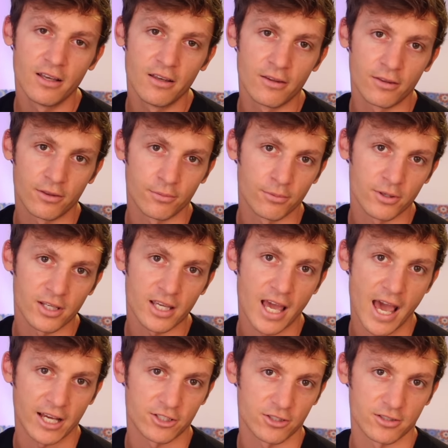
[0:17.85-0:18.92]
3
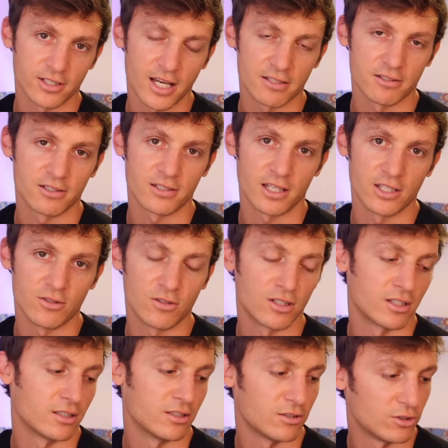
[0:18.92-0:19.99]
exercises that you
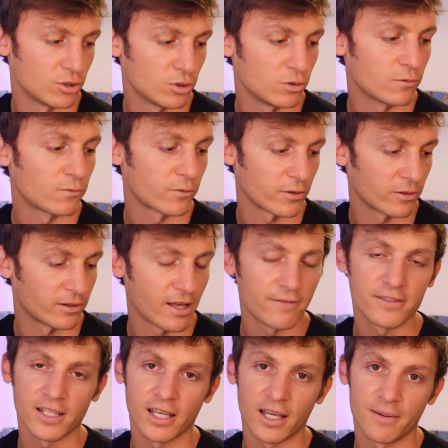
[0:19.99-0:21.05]
can do for your
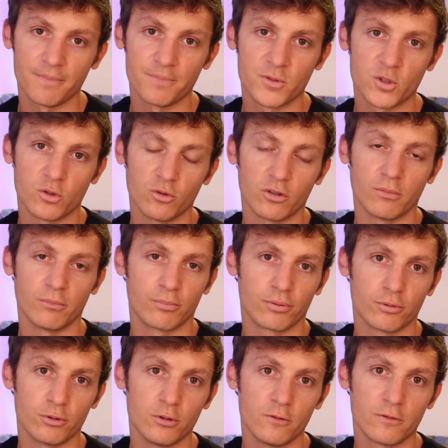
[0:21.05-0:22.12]
left hand to
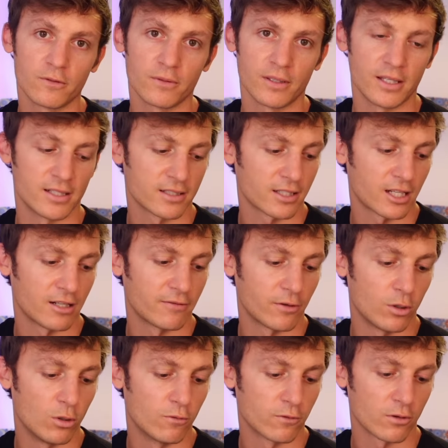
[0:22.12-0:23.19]
improve its kind of
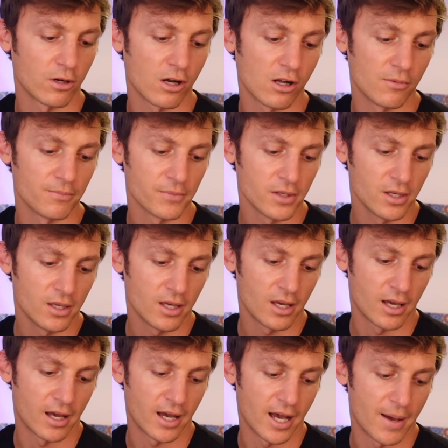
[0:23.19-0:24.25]
overall
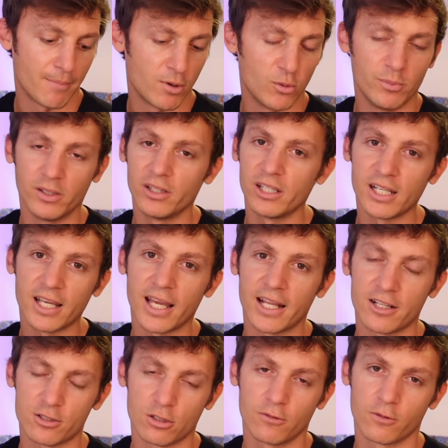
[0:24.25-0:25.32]
mobility and
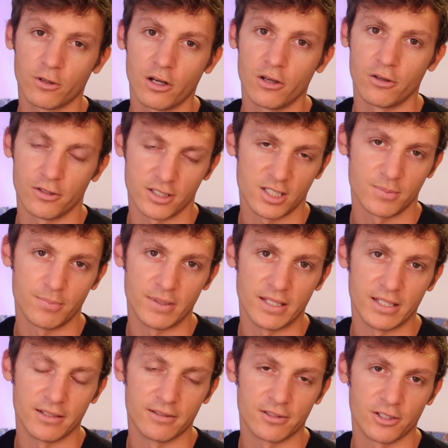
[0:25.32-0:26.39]
its overall
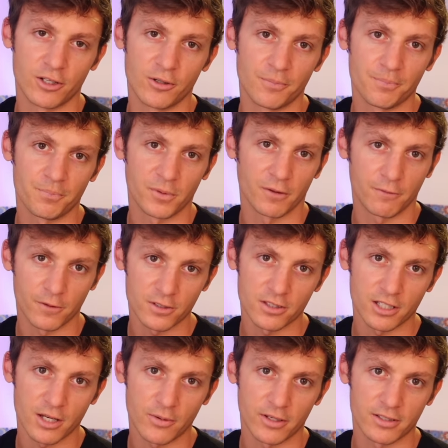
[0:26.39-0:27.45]
speed. So the first
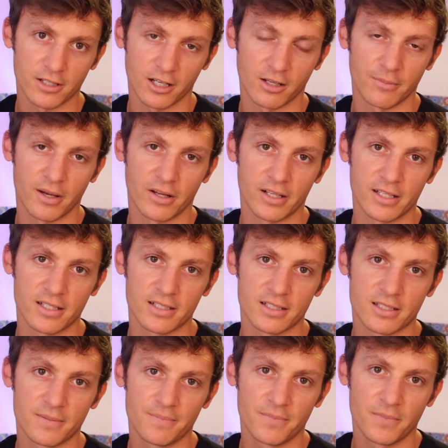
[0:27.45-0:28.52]
thing I want to talk about is